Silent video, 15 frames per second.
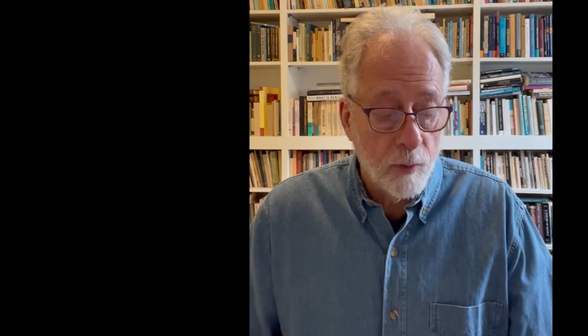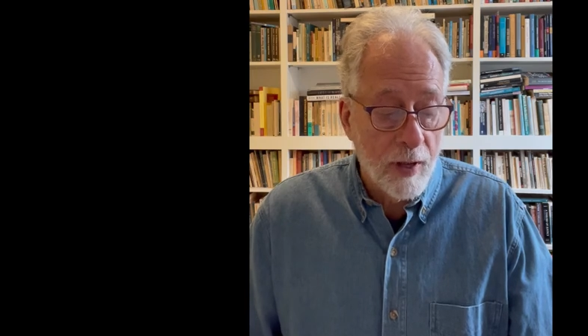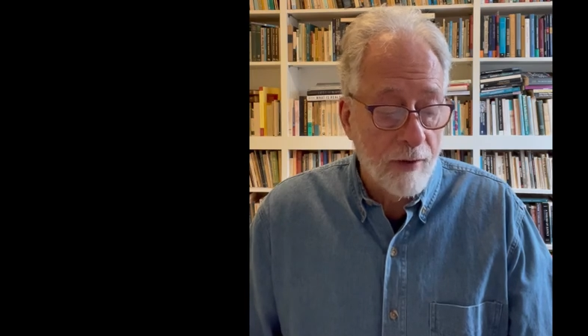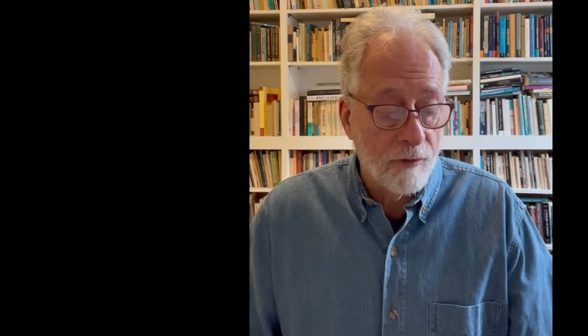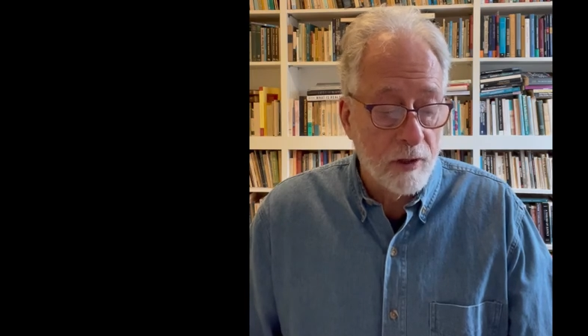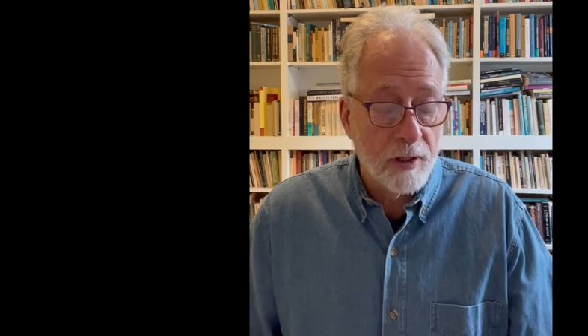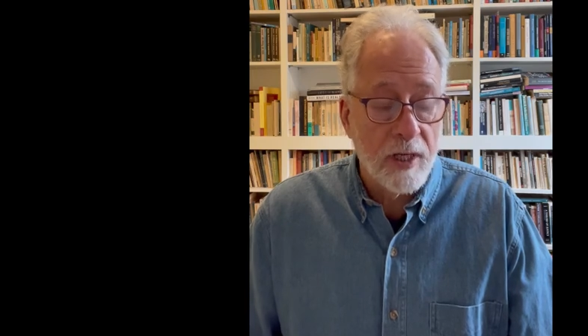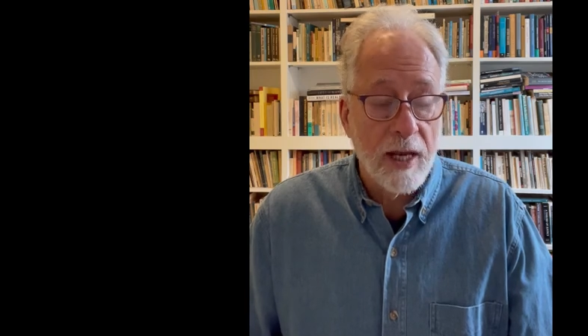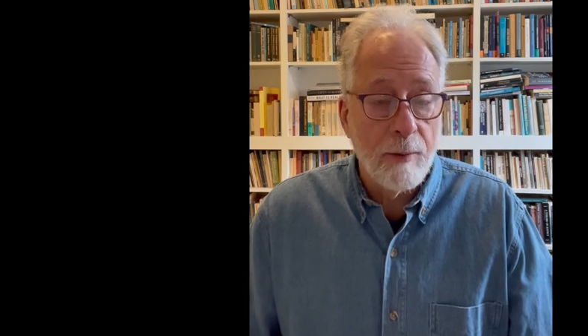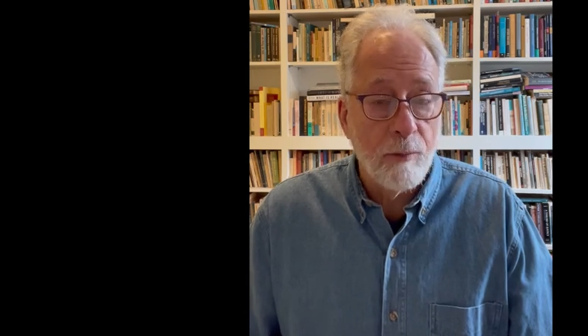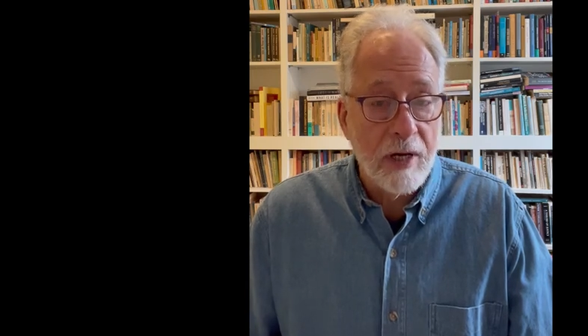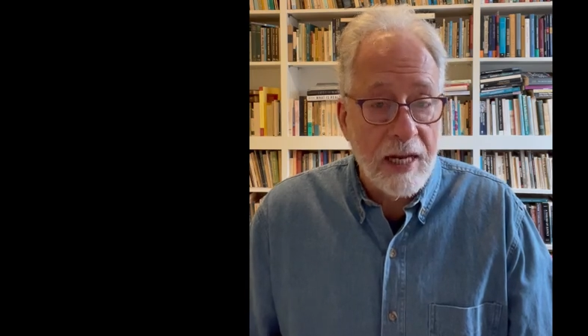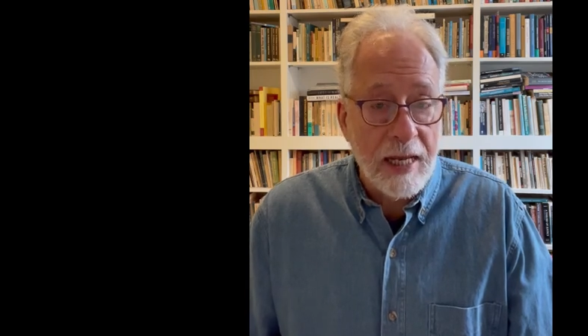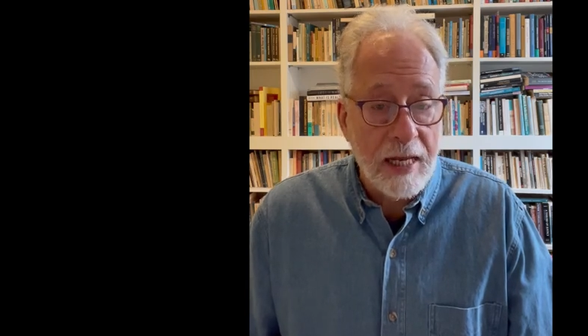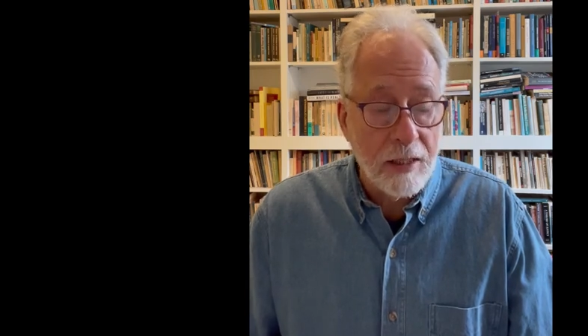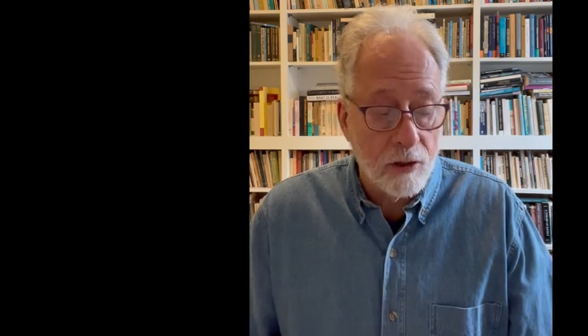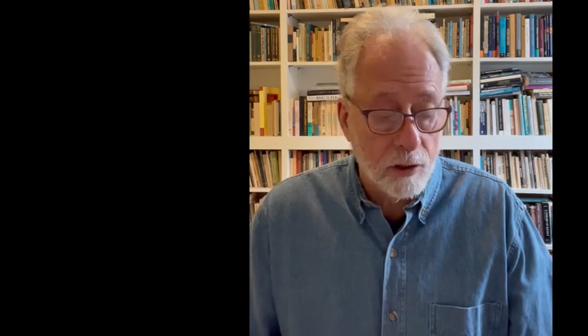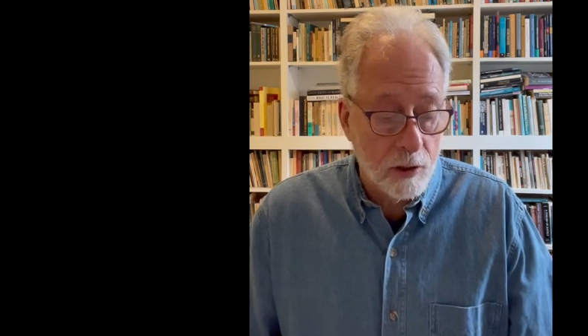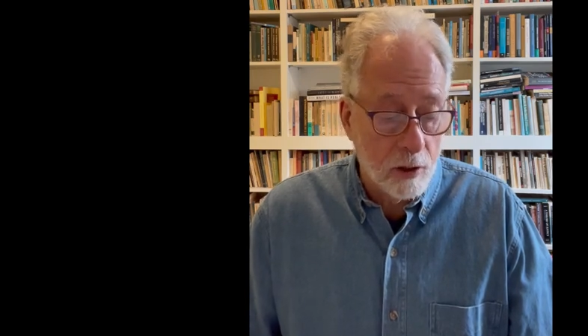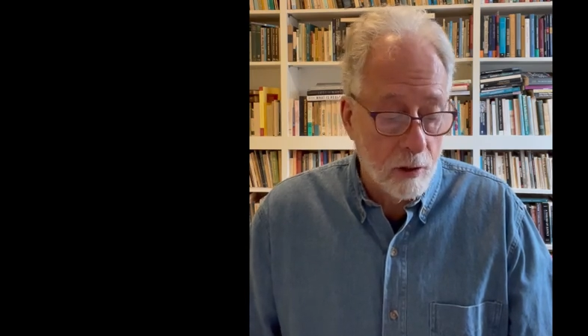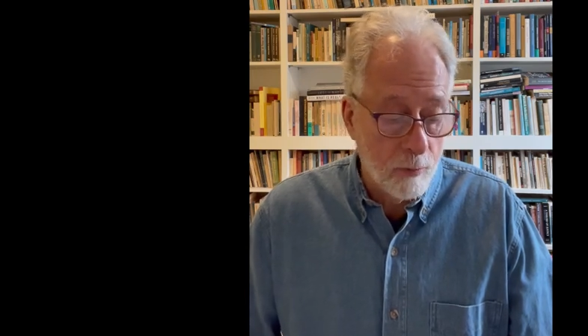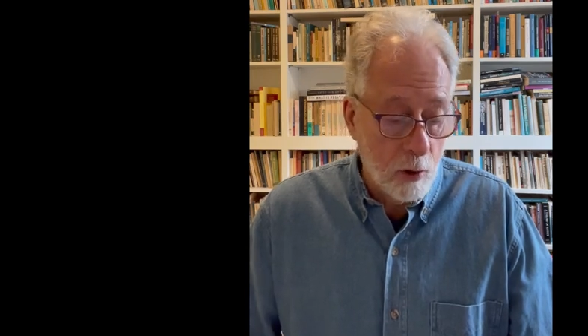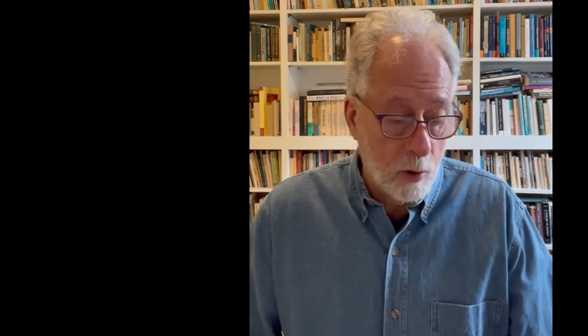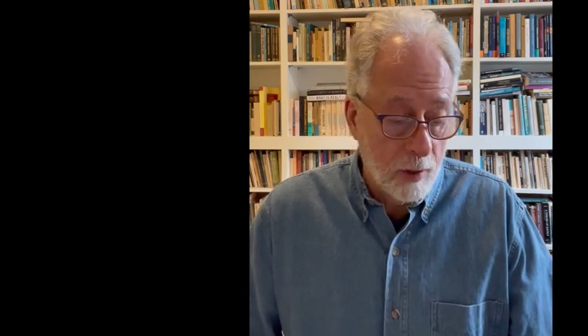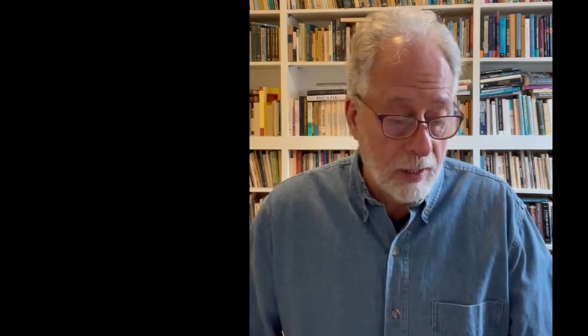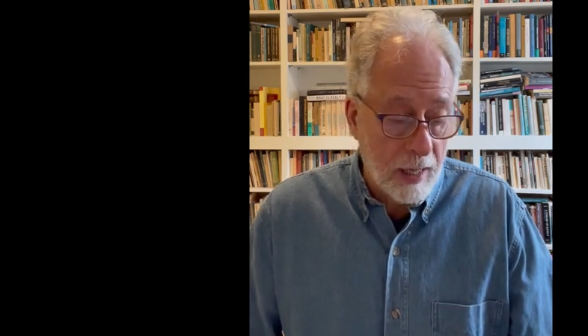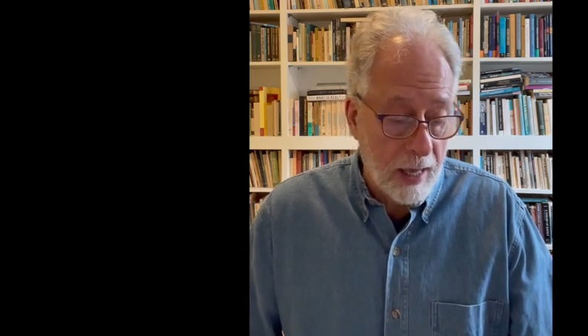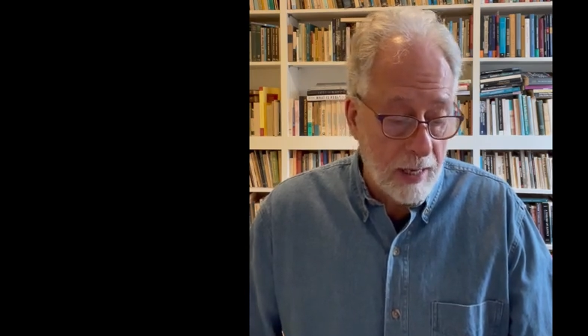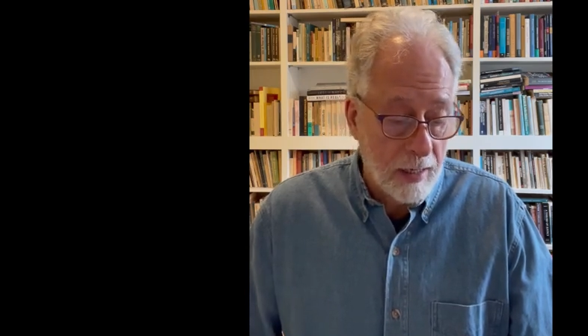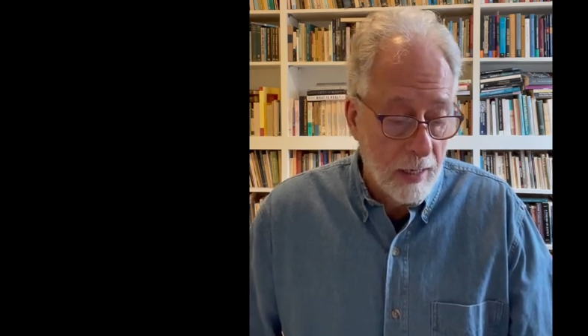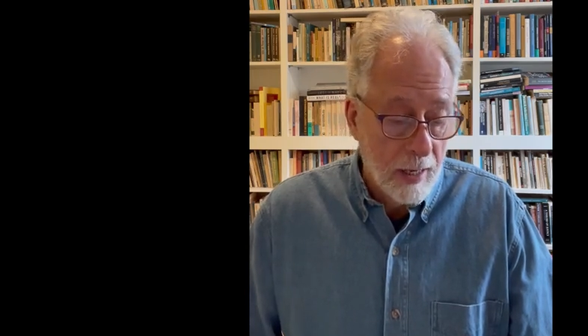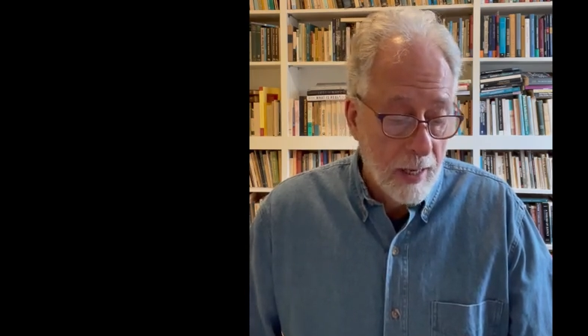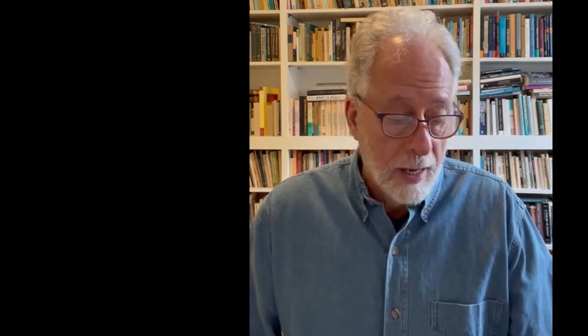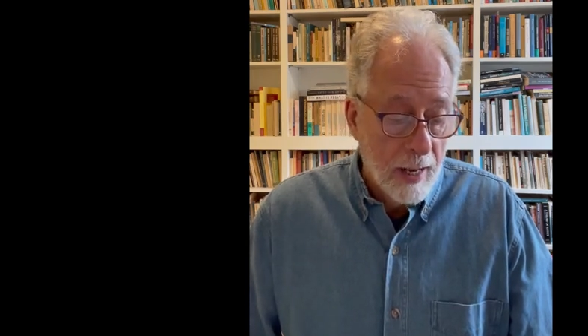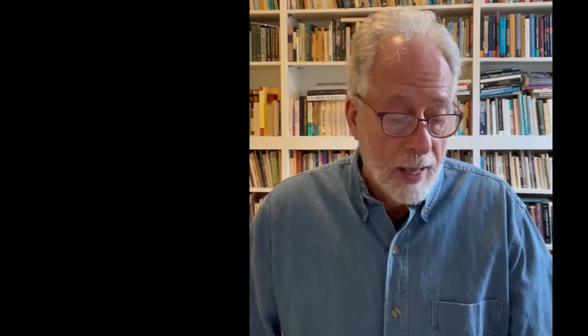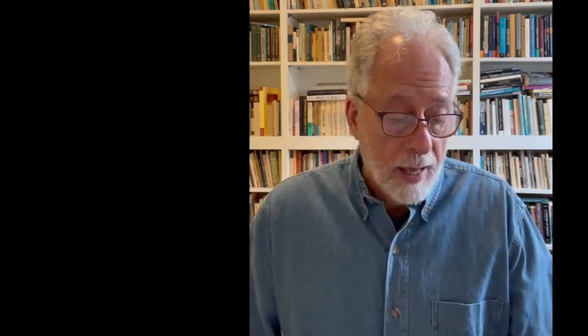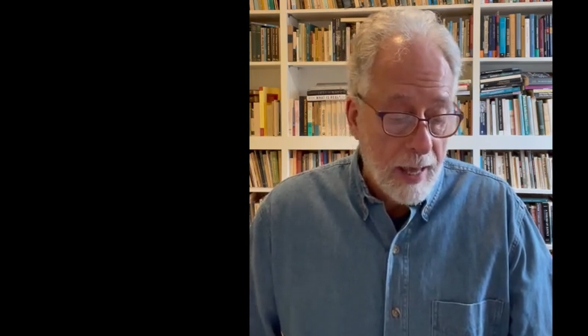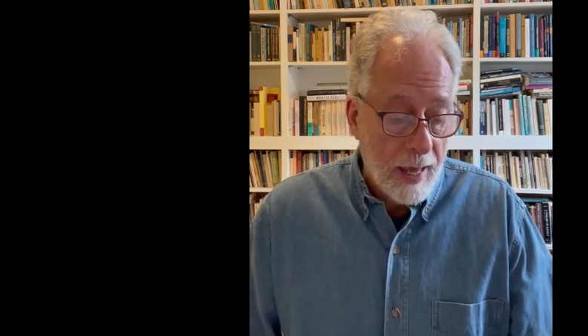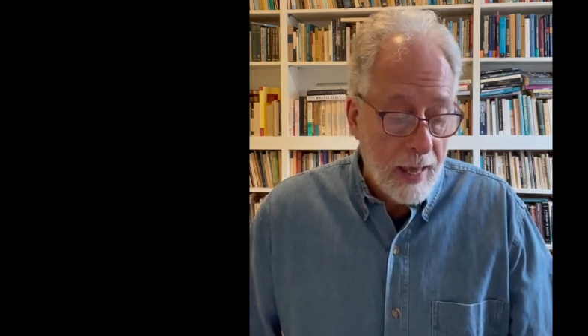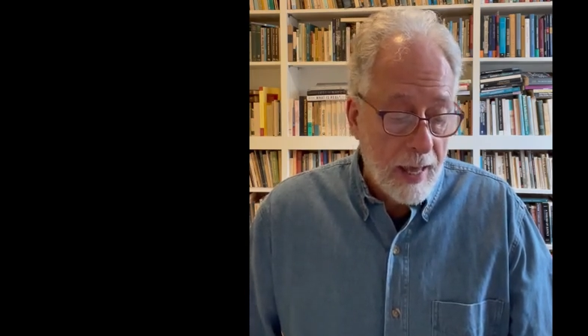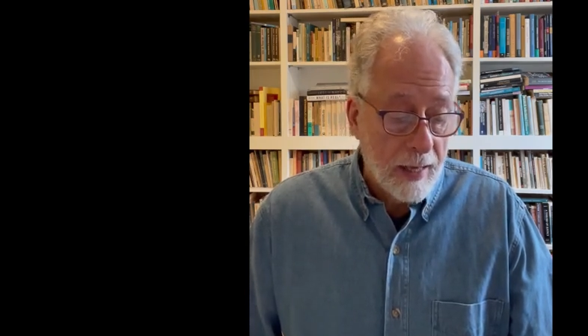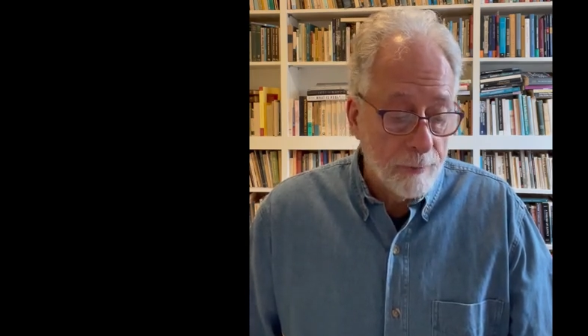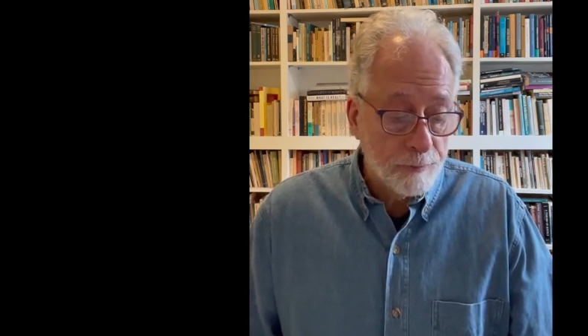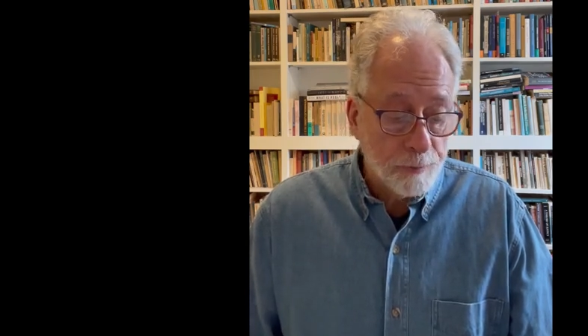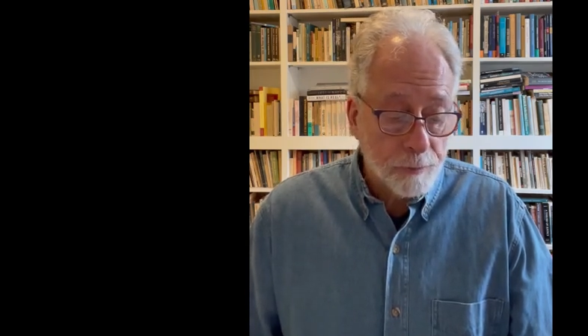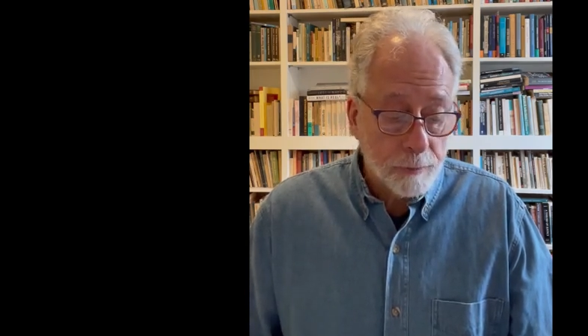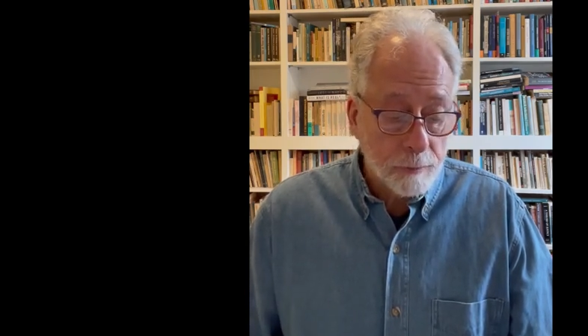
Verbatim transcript: we have the same needs to communicate. And